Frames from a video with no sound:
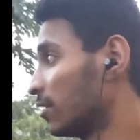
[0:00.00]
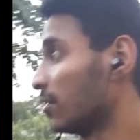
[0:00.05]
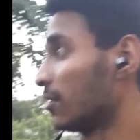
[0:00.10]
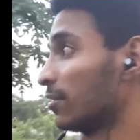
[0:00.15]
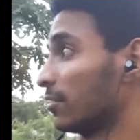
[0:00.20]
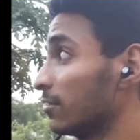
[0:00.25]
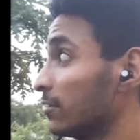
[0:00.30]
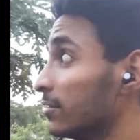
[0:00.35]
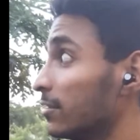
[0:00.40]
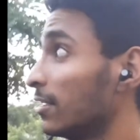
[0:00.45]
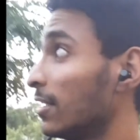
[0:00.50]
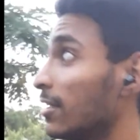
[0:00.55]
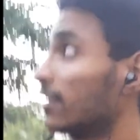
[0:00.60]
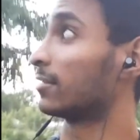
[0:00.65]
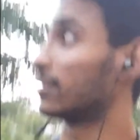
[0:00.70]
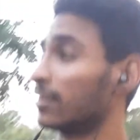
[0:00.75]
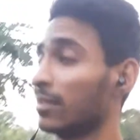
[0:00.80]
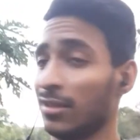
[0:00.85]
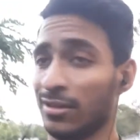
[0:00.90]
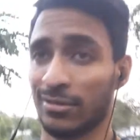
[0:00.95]
because
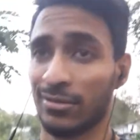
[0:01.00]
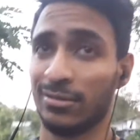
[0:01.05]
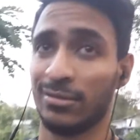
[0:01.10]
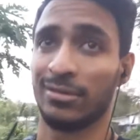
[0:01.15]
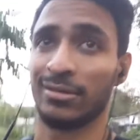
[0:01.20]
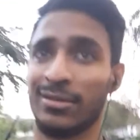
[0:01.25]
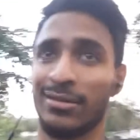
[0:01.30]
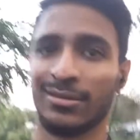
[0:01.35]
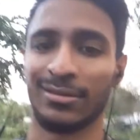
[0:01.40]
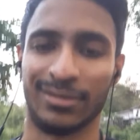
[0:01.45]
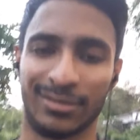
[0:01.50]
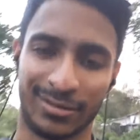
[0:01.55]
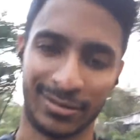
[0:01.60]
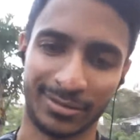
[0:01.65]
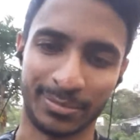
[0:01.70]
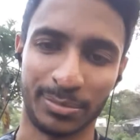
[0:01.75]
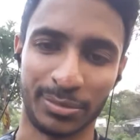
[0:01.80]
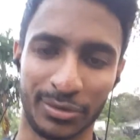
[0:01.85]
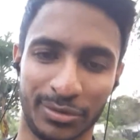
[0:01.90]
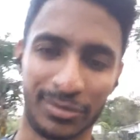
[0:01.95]
that's how it's
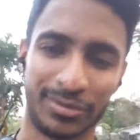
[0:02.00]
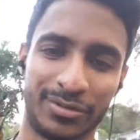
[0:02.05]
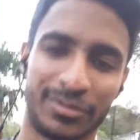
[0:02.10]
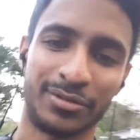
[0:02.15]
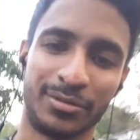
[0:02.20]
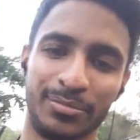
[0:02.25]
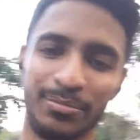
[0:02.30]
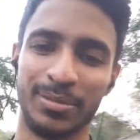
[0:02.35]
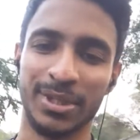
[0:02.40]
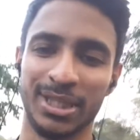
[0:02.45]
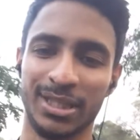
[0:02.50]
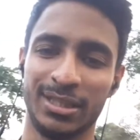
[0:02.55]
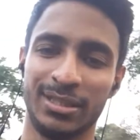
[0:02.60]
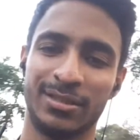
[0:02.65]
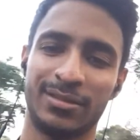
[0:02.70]
supposed to be.